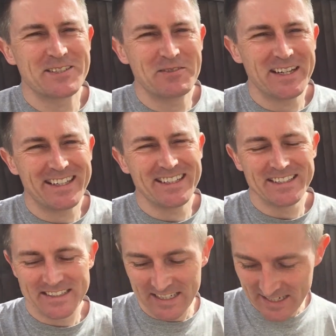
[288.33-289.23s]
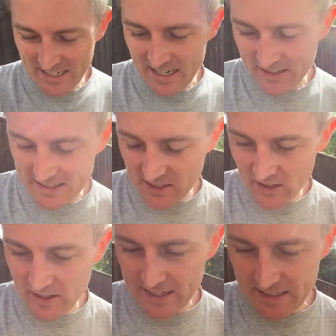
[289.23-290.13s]
quite good. These
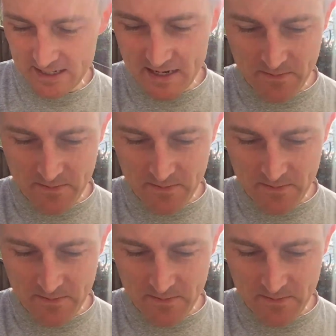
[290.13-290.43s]
aren't like